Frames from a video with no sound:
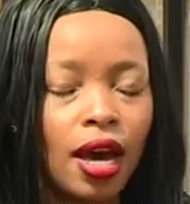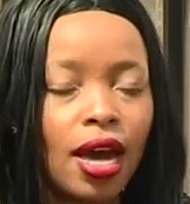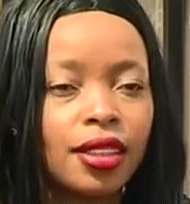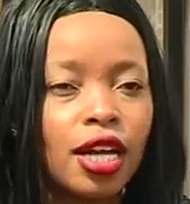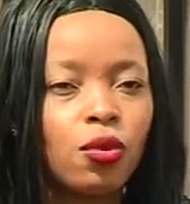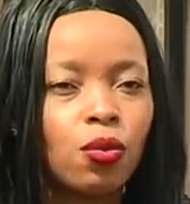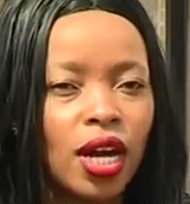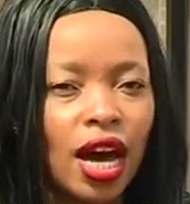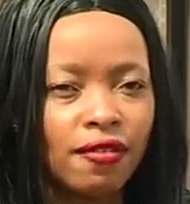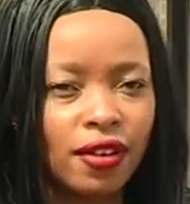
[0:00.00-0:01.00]
And then
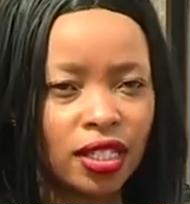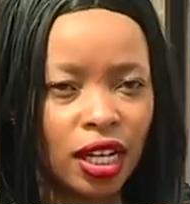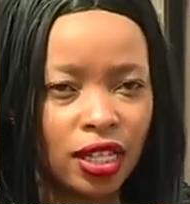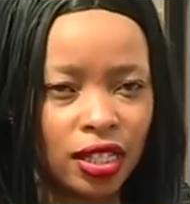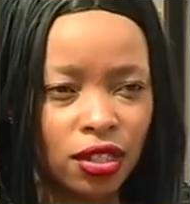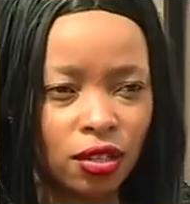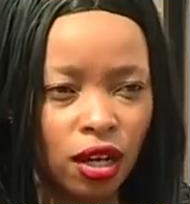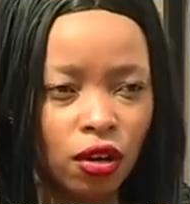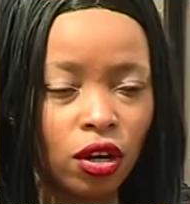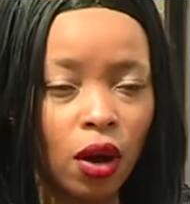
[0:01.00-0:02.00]
we advertise
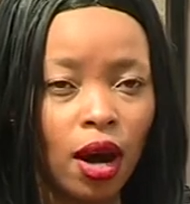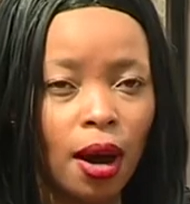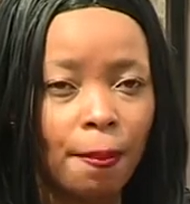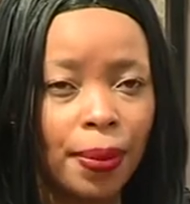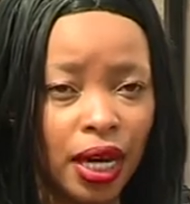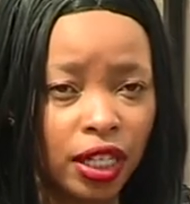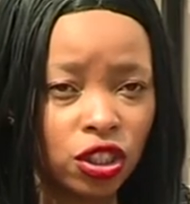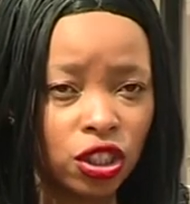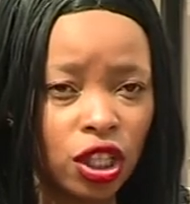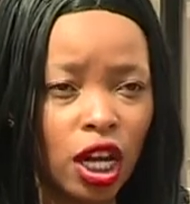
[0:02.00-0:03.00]
uh, on our
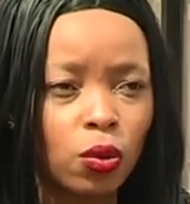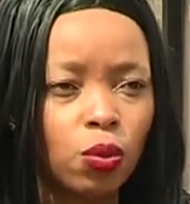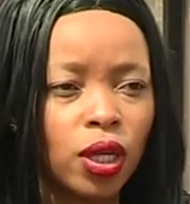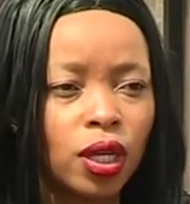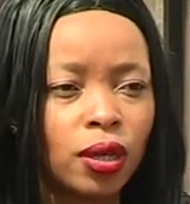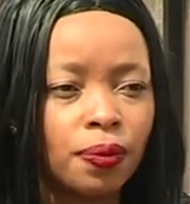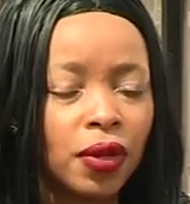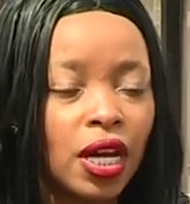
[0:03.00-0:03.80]
page, and we,